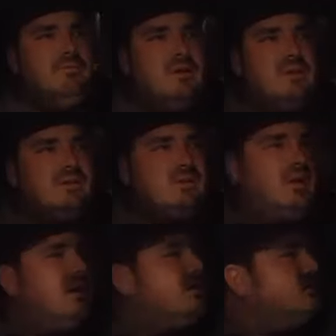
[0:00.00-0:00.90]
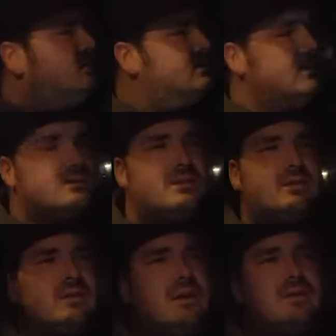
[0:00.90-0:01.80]
met these cats, and they said
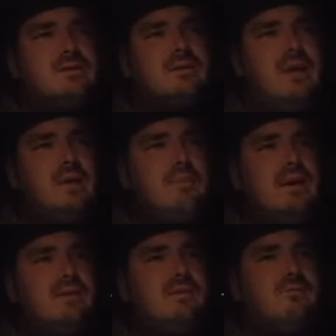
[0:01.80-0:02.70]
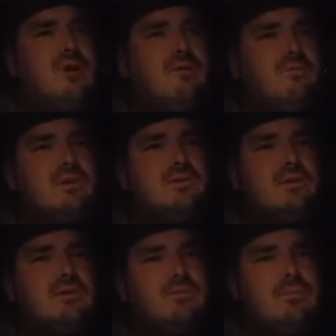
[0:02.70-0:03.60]
that I could camp out in their driveway, so
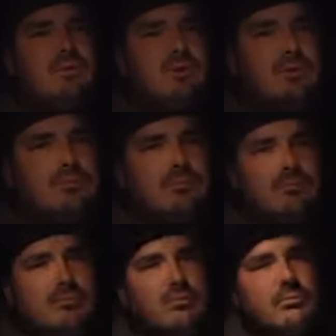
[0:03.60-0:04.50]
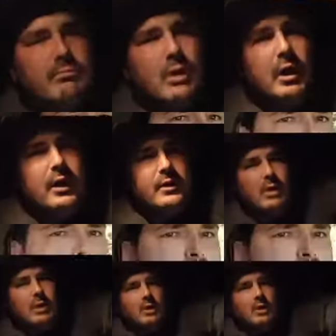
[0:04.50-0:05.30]
that's what I'm gonna do. Hey!